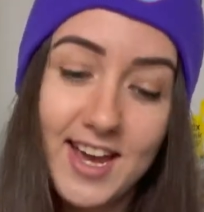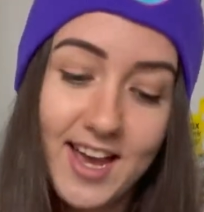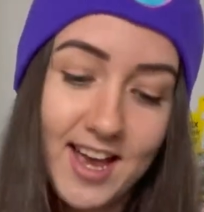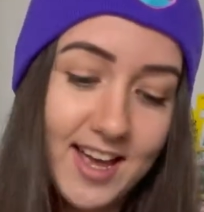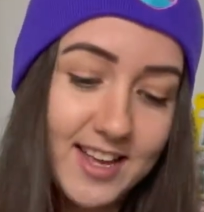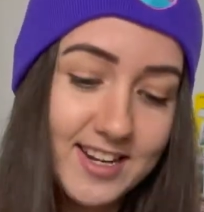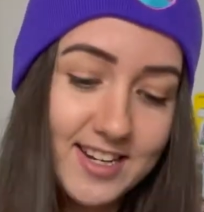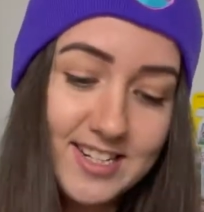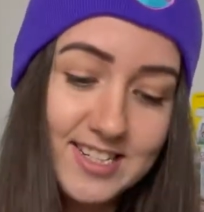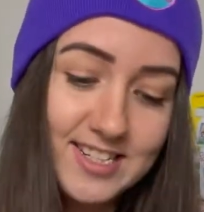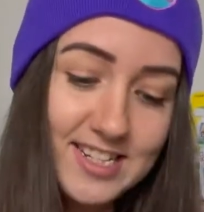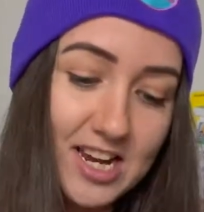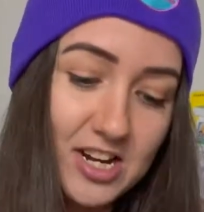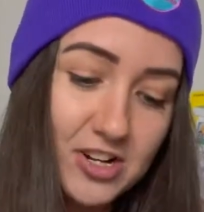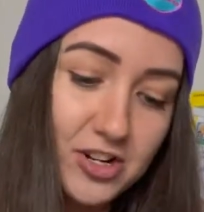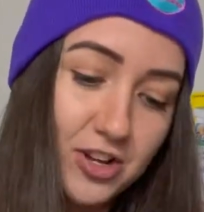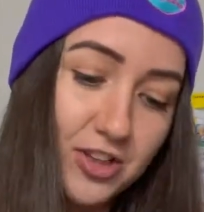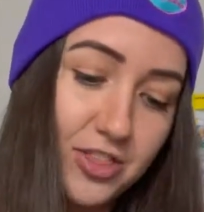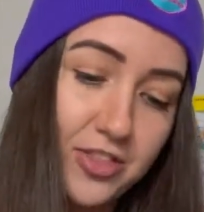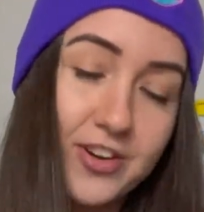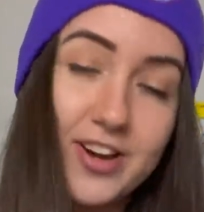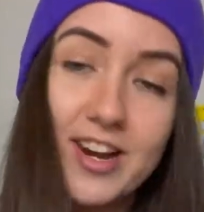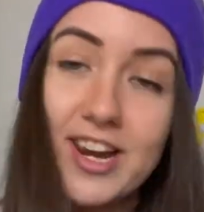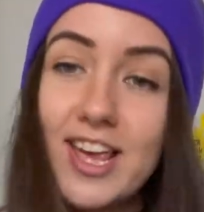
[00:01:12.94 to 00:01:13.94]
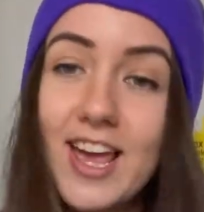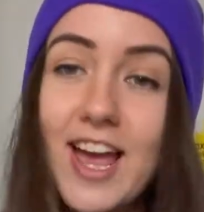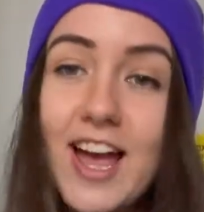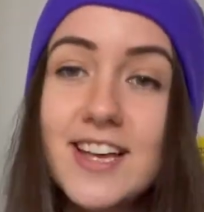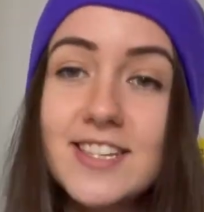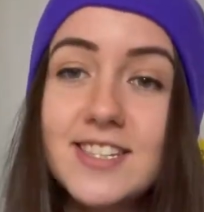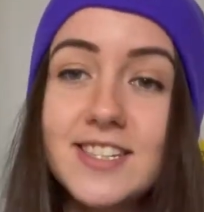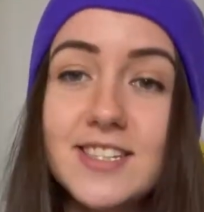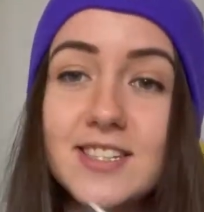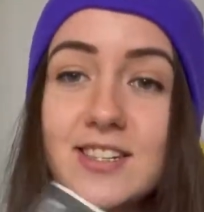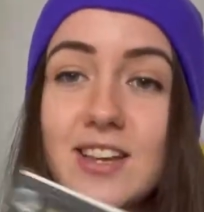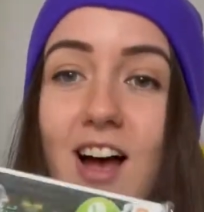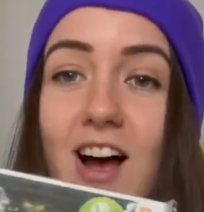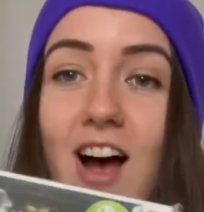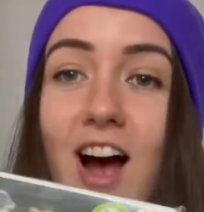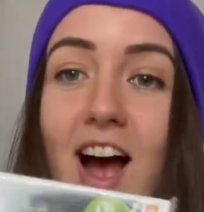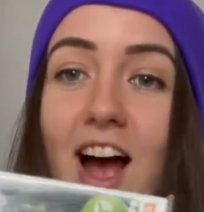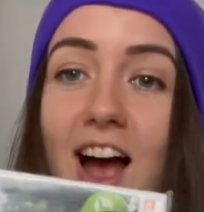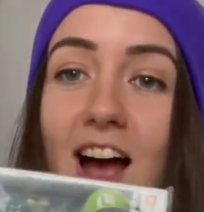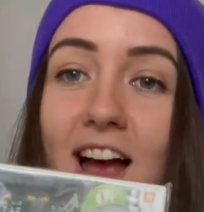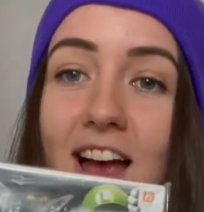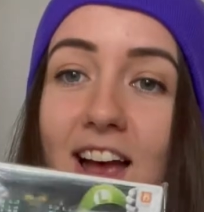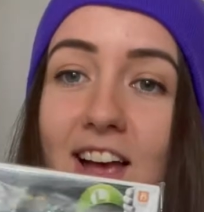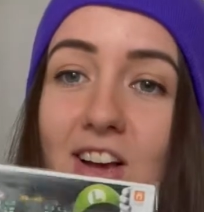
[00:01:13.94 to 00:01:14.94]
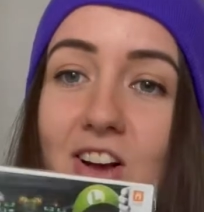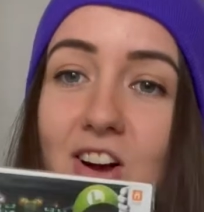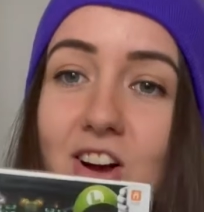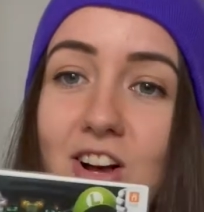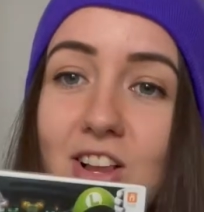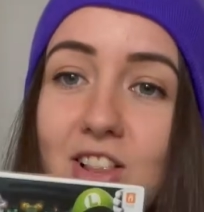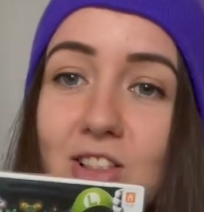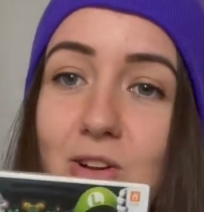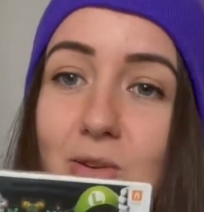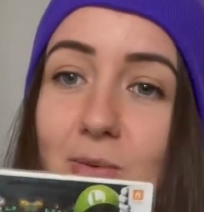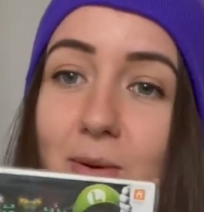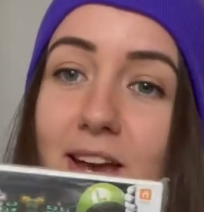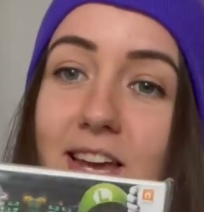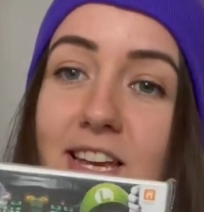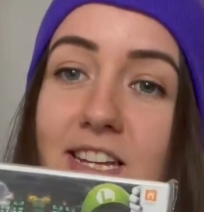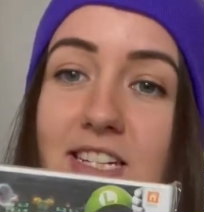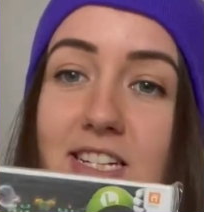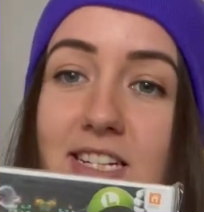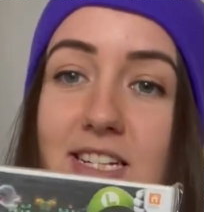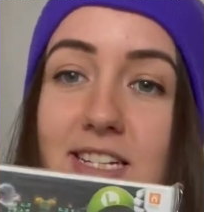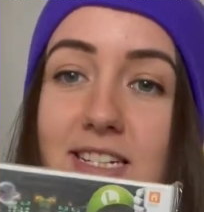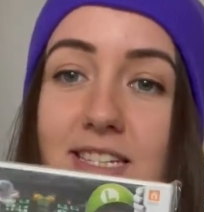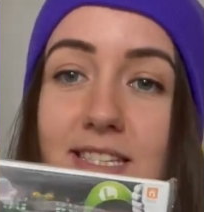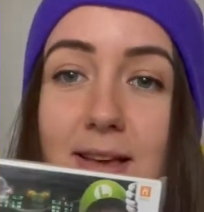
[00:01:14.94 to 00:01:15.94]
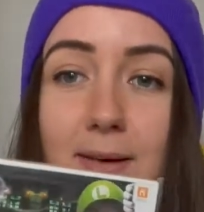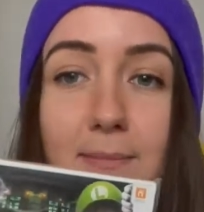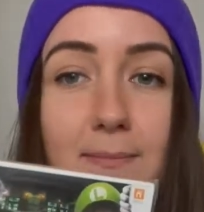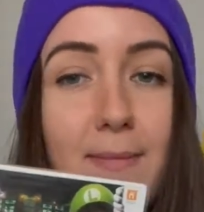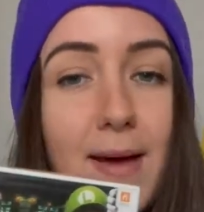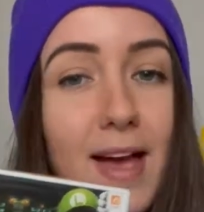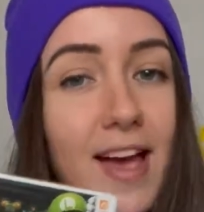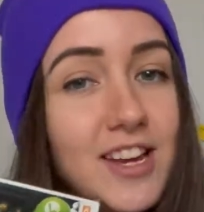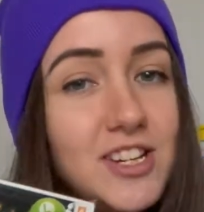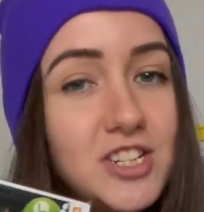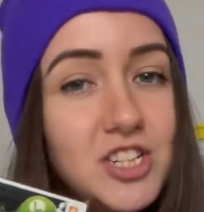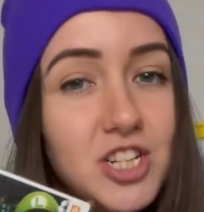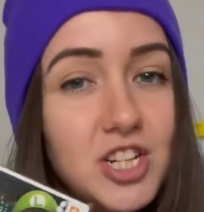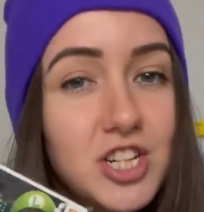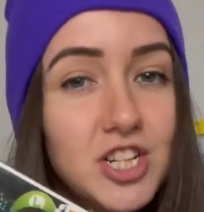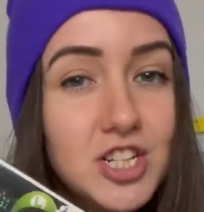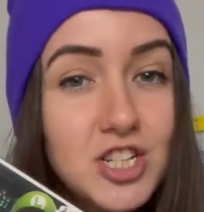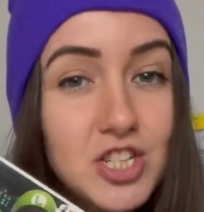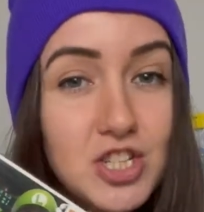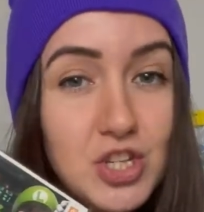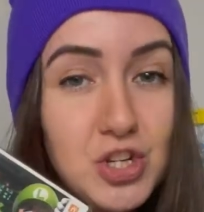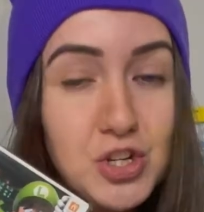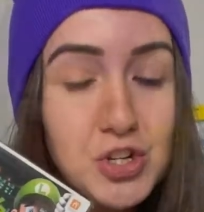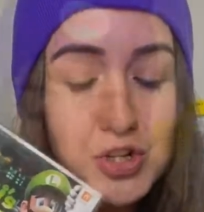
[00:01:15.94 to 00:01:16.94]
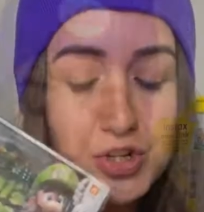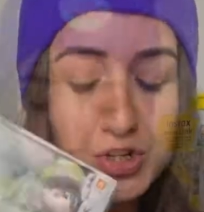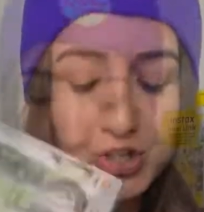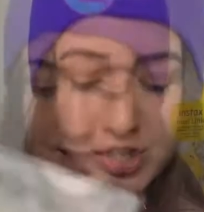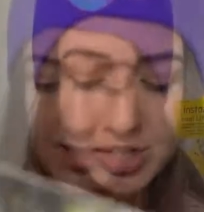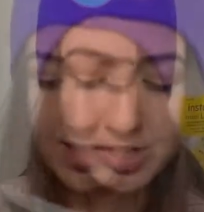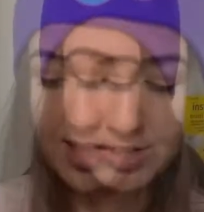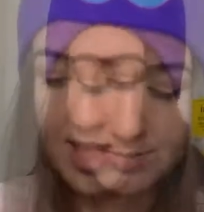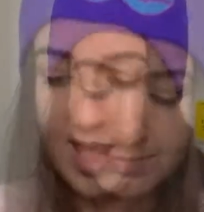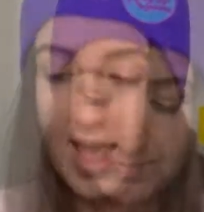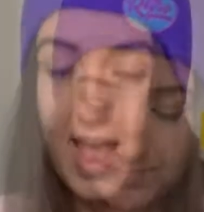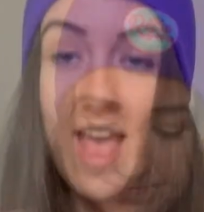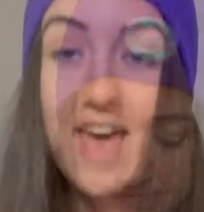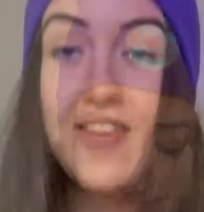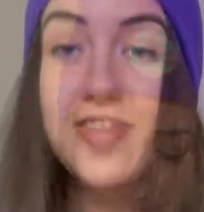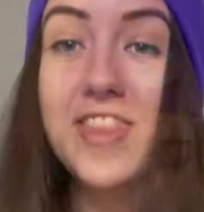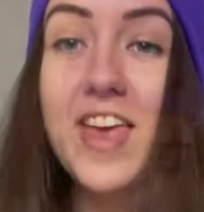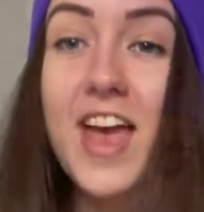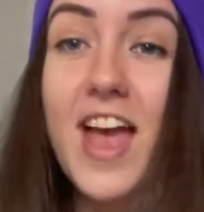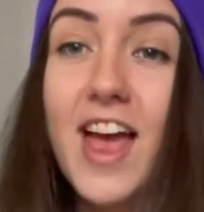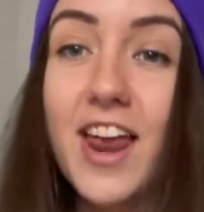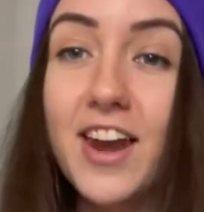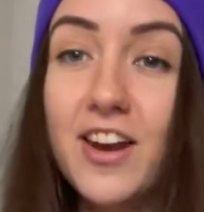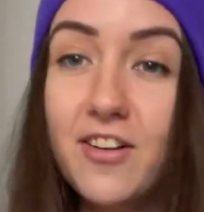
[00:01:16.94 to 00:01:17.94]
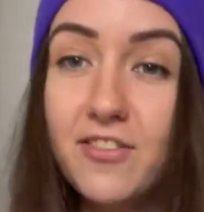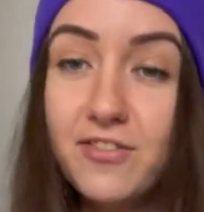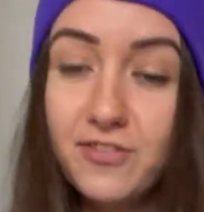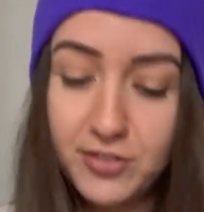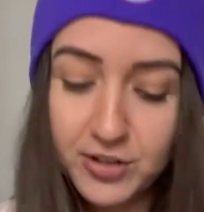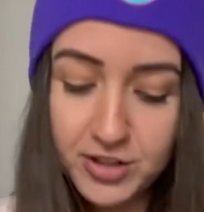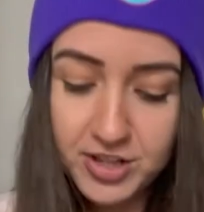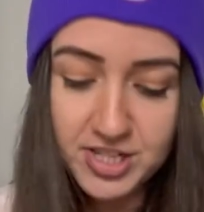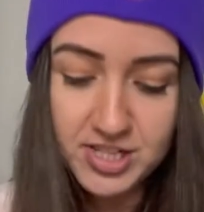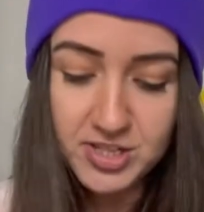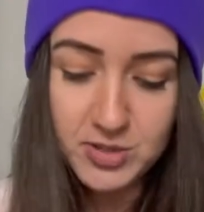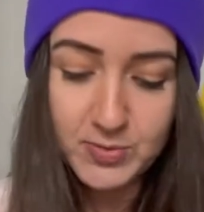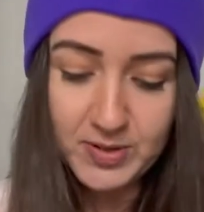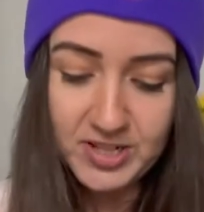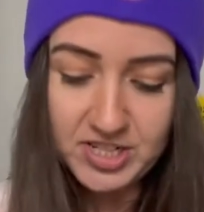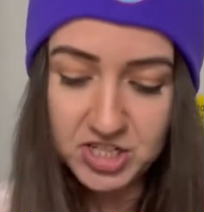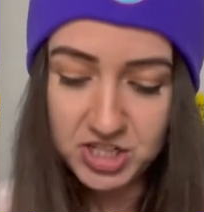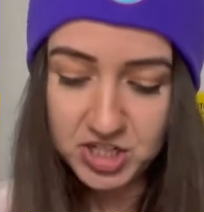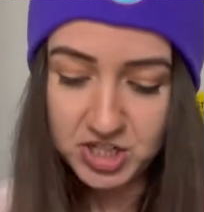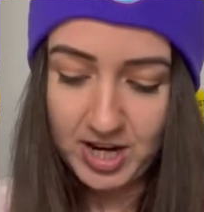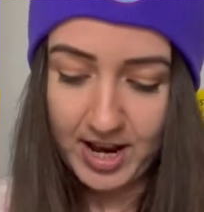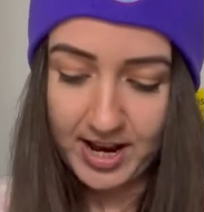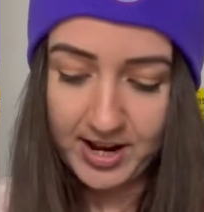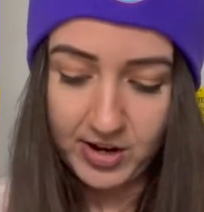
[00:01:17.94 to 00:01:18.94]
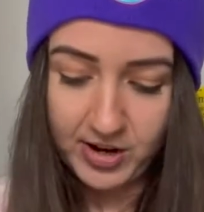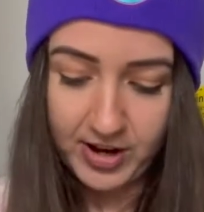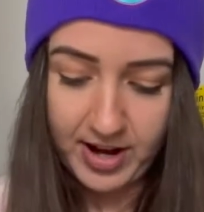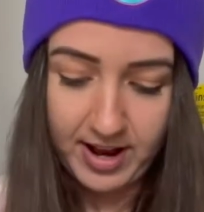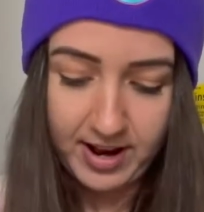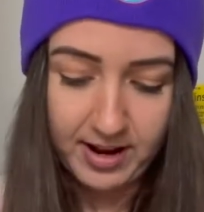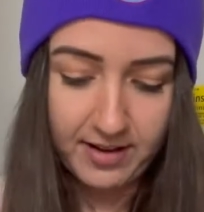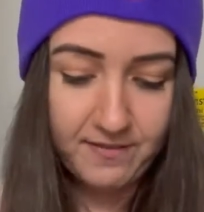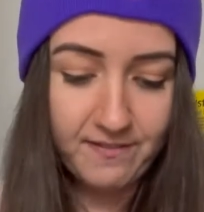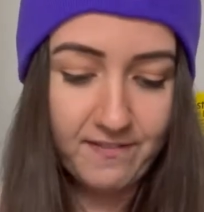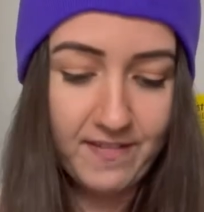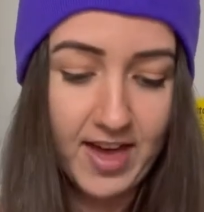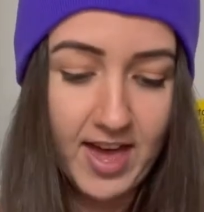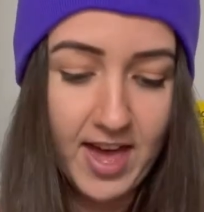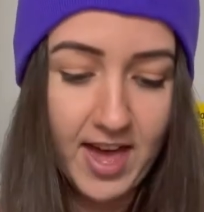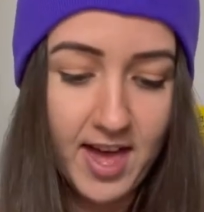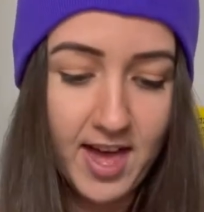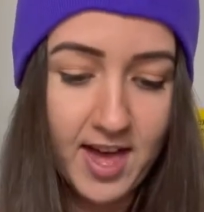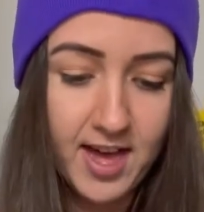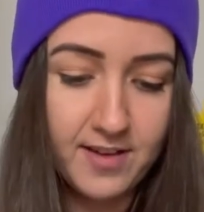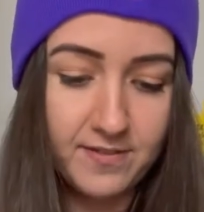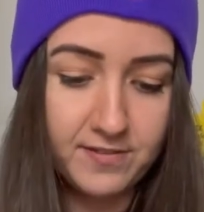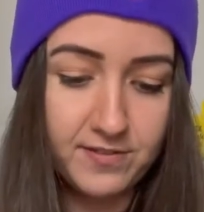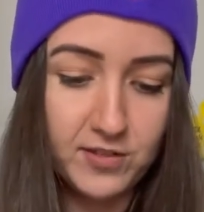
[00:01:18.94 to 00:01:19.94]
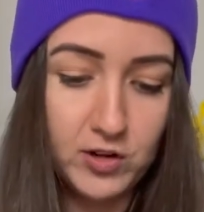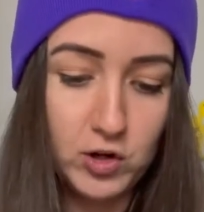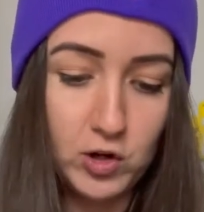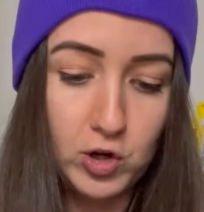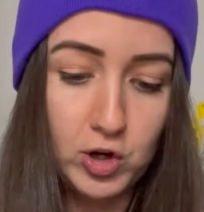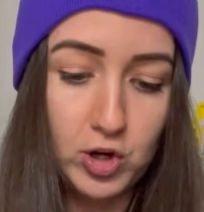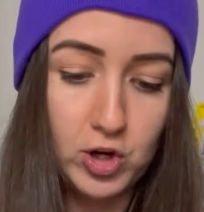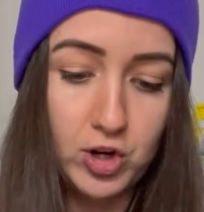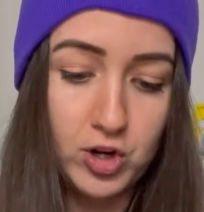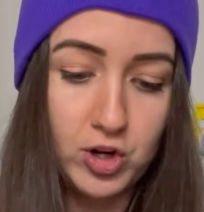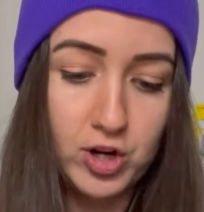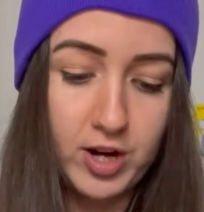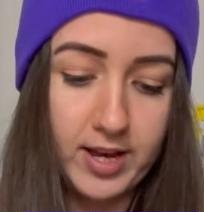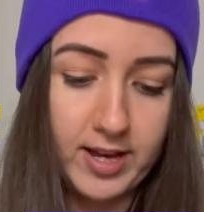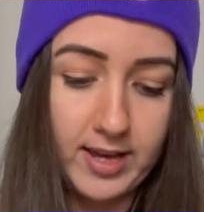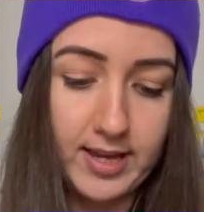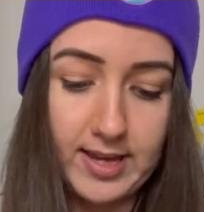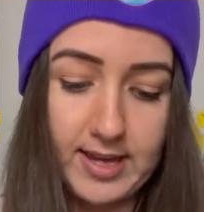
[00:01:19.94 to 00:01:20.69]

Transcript: Nintendo 3DS, I got Luigi's Mansion 2 and then for the Switch I got a fair few